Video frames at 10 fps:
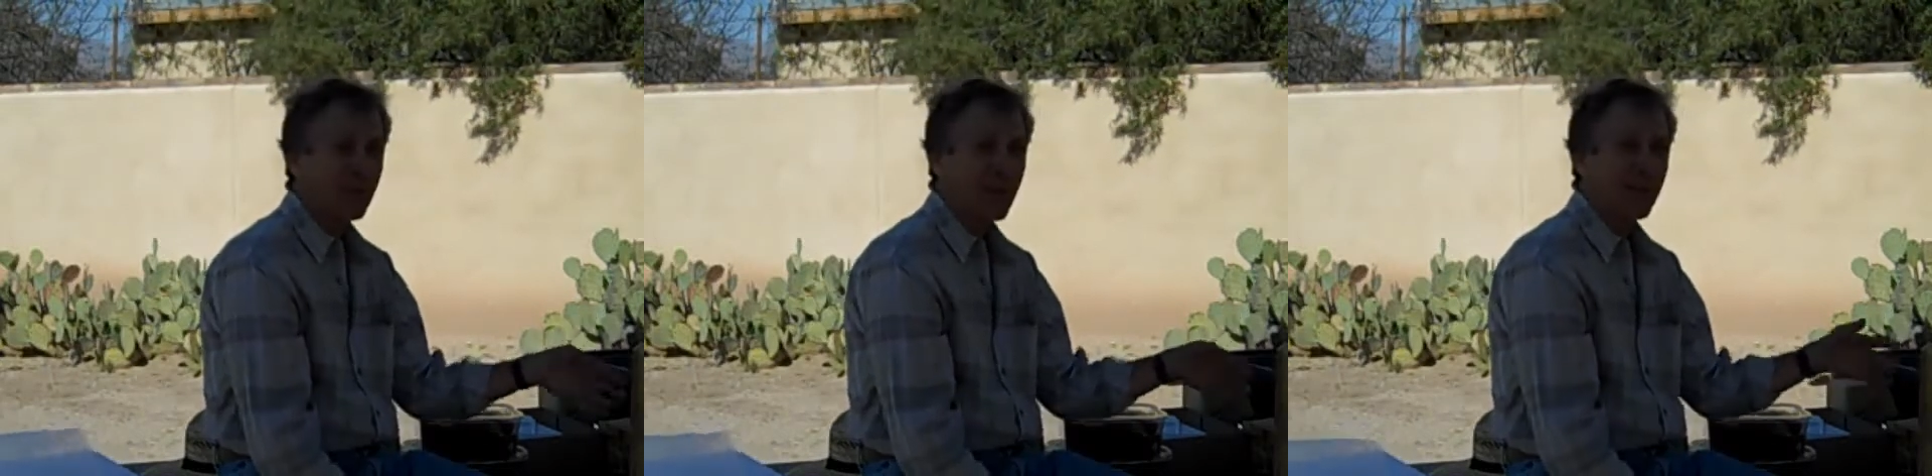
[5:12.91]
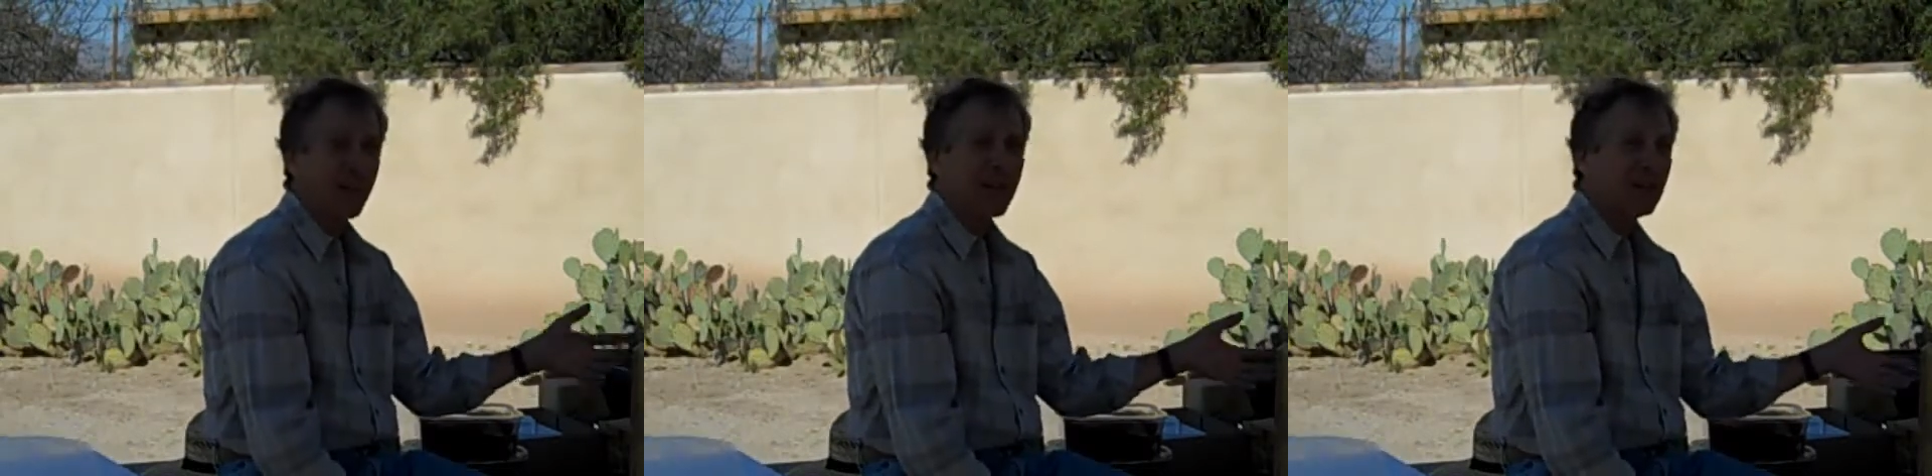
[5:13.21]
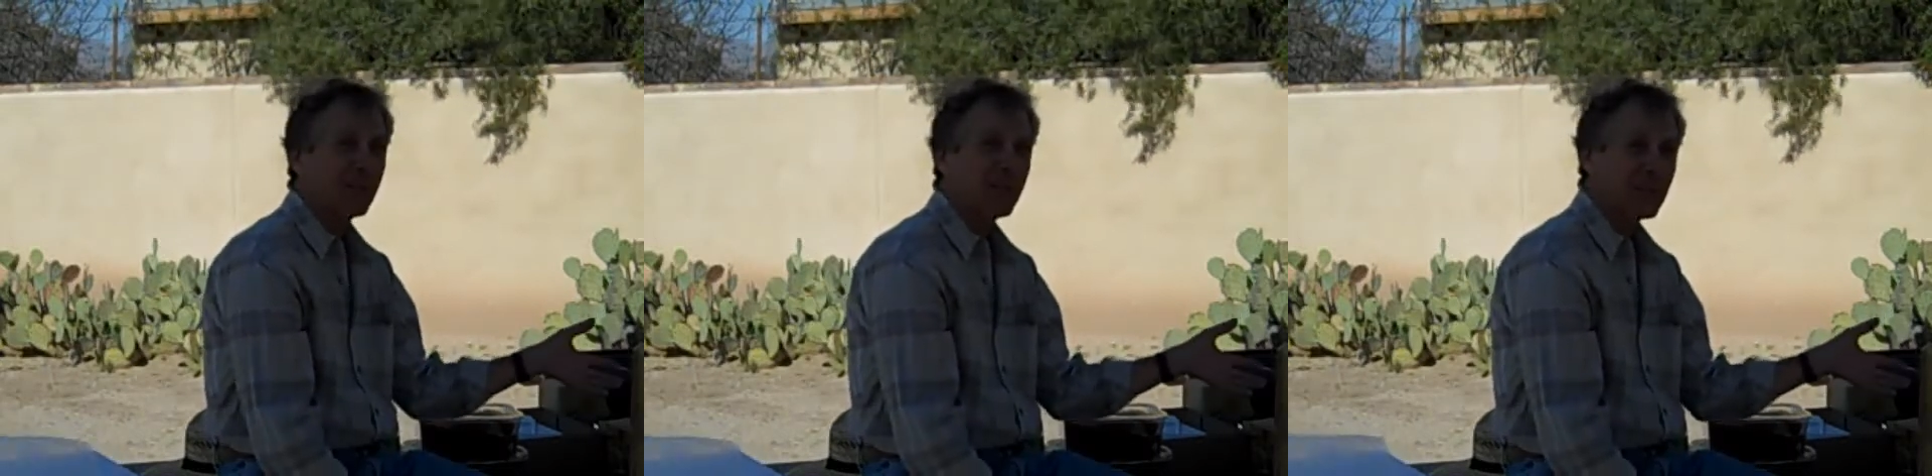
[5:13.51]
I've already paid
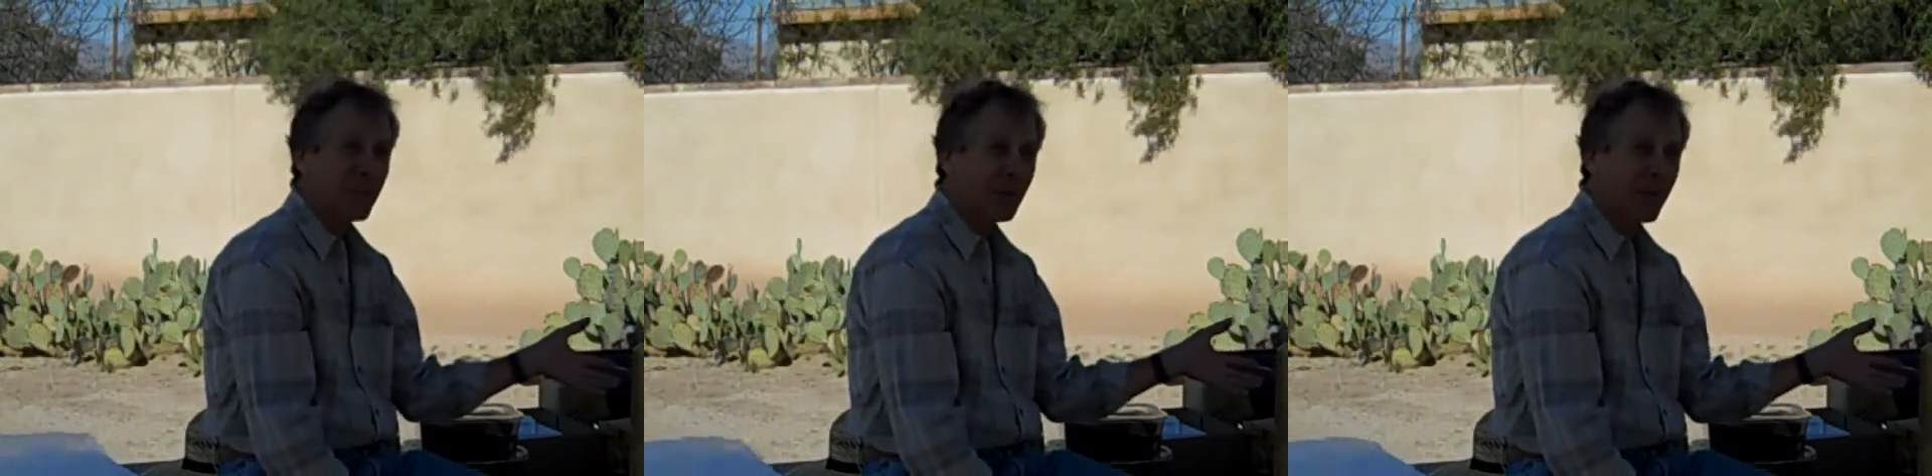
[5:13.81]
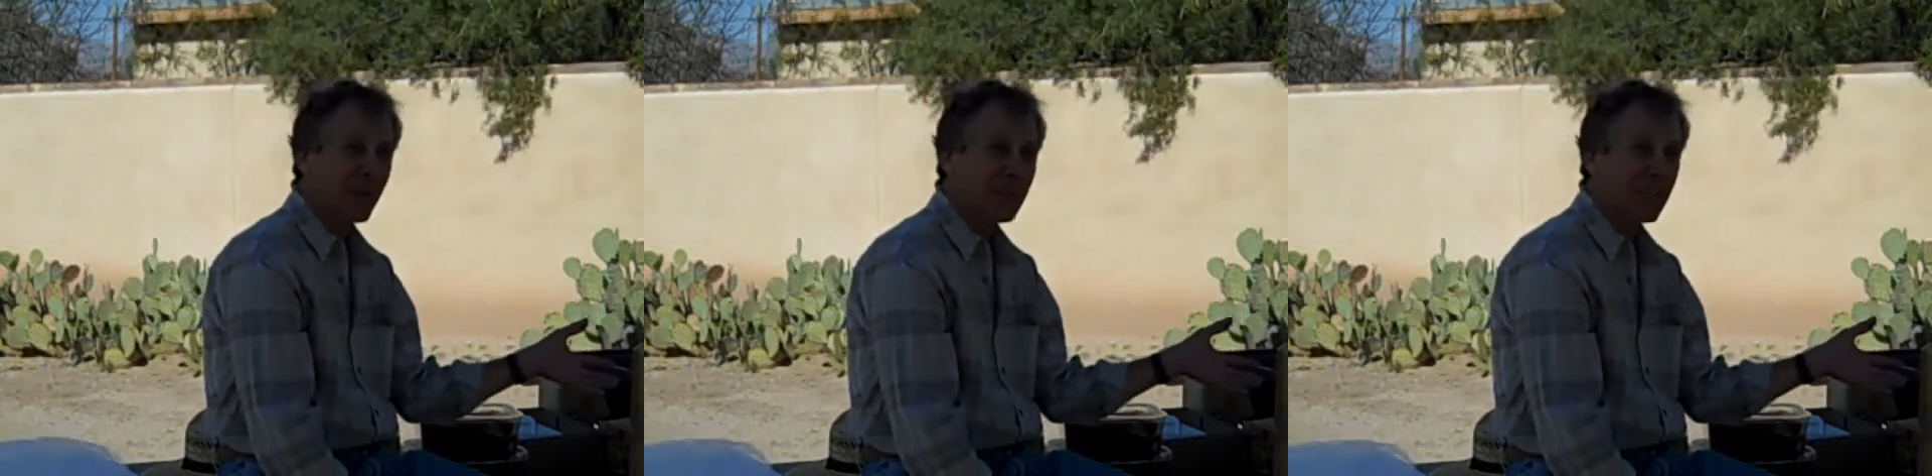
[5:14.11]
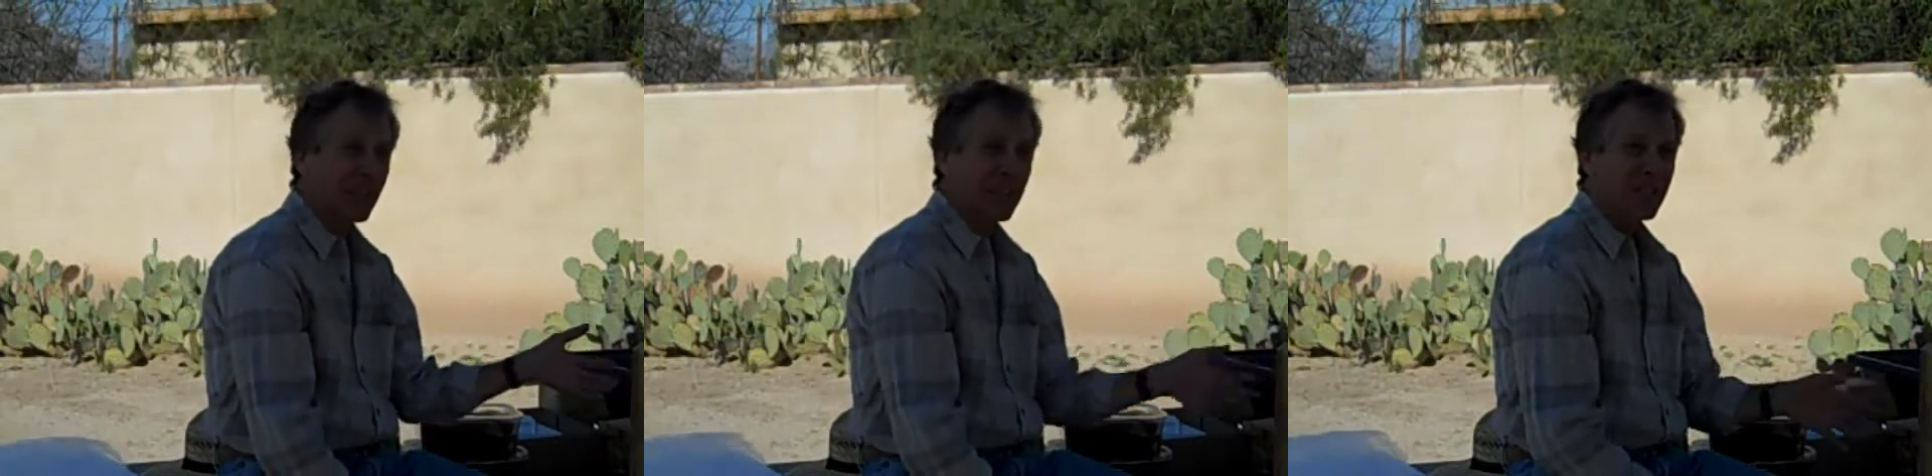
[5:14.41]
for the tubing,
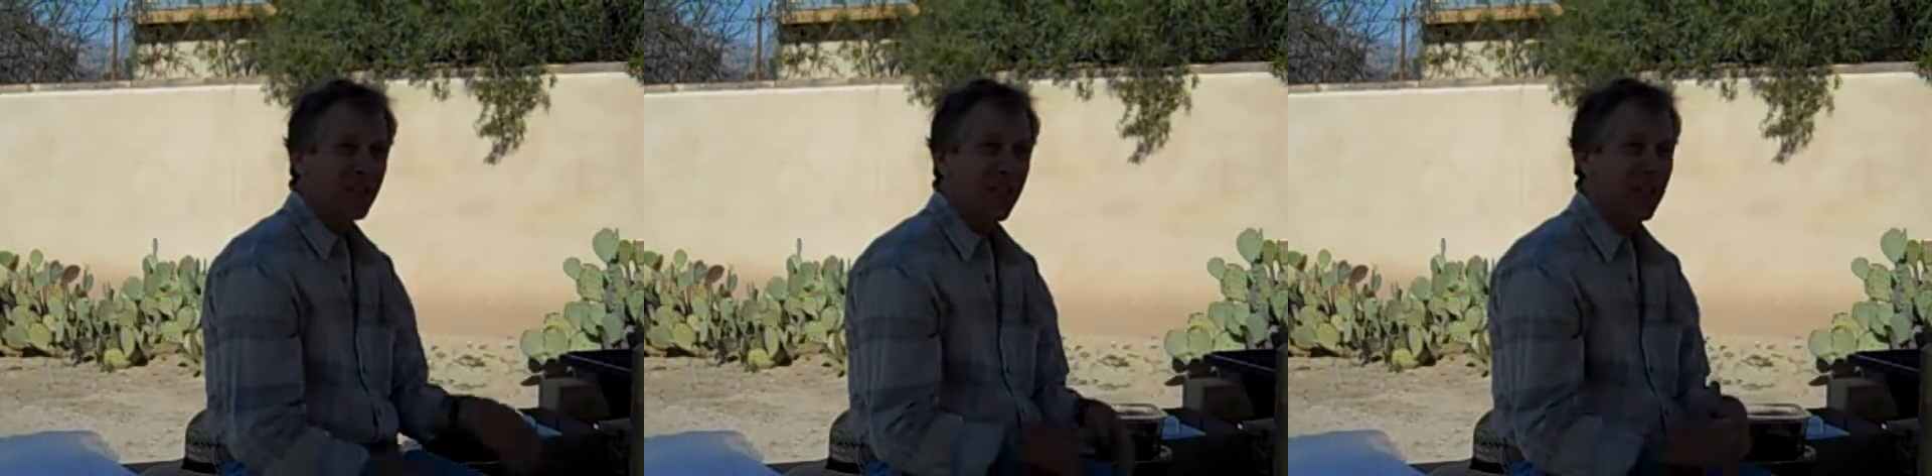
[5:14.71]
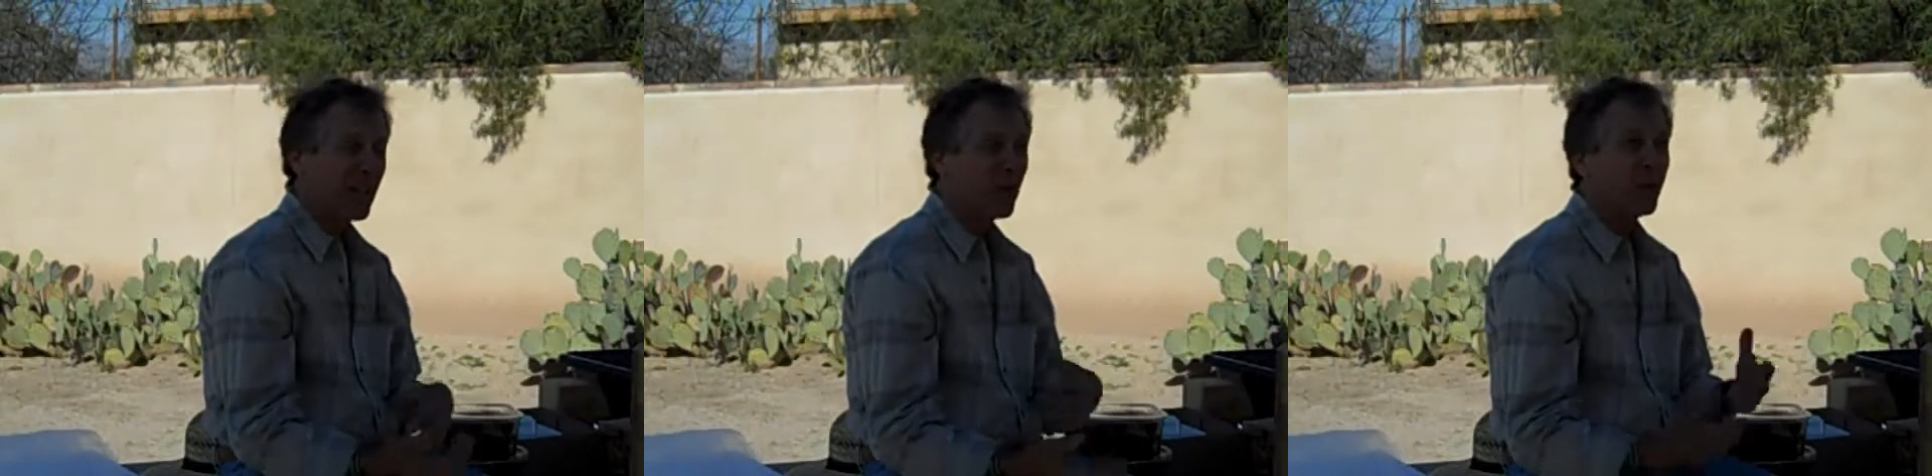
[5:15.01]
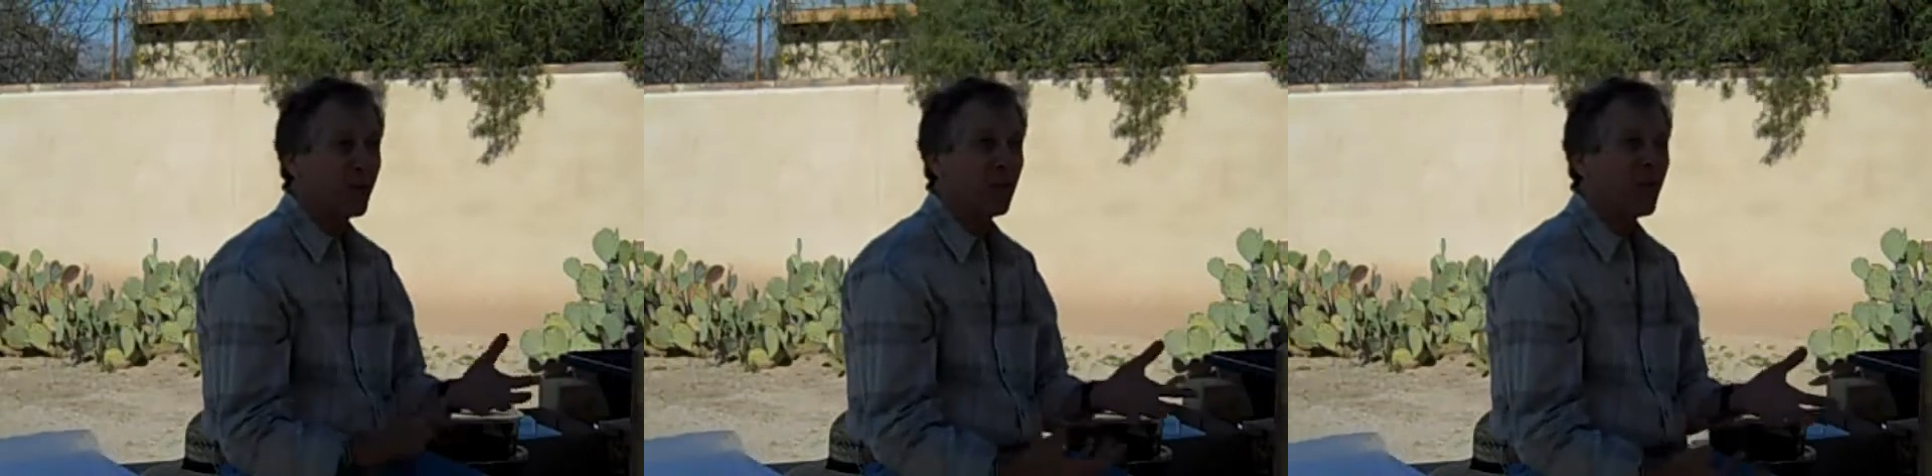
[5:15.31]
so if I can cool the